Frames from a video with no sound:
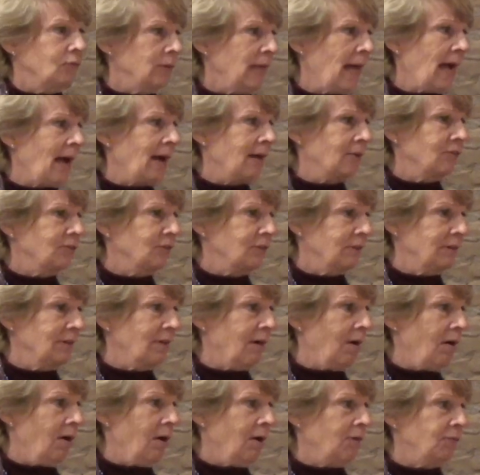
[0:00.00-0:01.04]
reaction
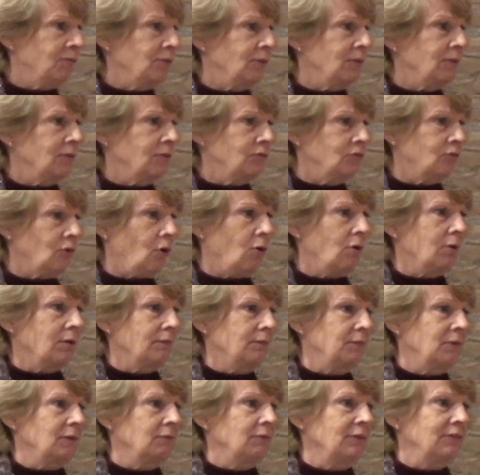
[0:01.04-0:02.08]
after the shock
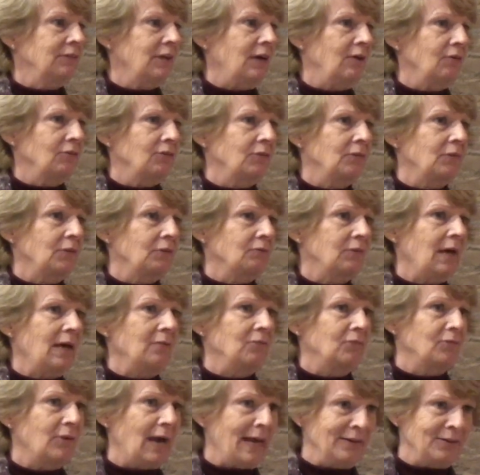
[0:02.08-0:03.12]
of the result of the
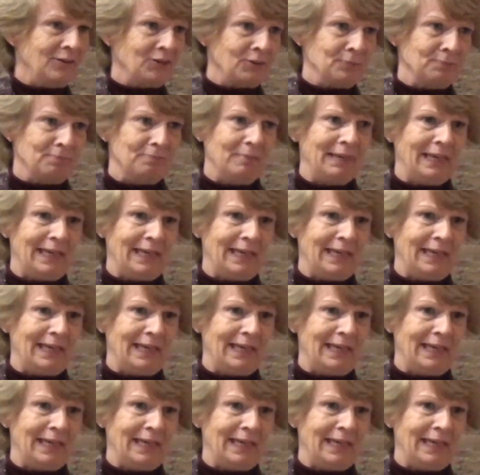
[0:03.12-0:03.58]
referendum,